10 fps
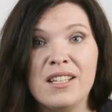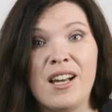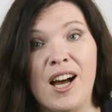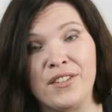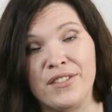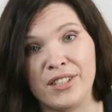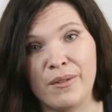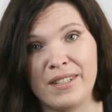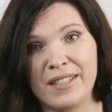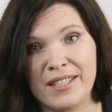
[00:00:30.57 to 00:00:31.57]

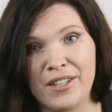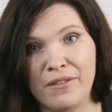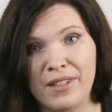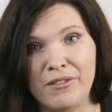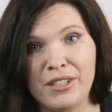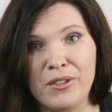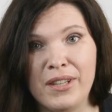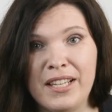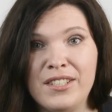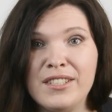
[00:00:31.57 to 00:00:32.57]
consequences of the
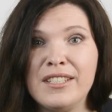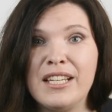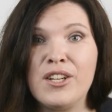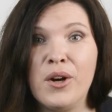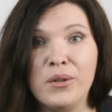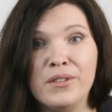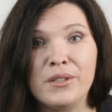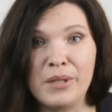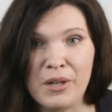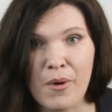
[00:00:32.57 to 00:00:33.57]
regulation and all the
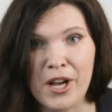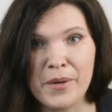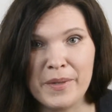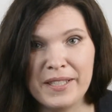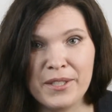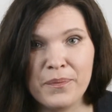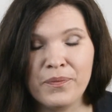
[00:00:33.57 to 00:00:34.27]
requirements.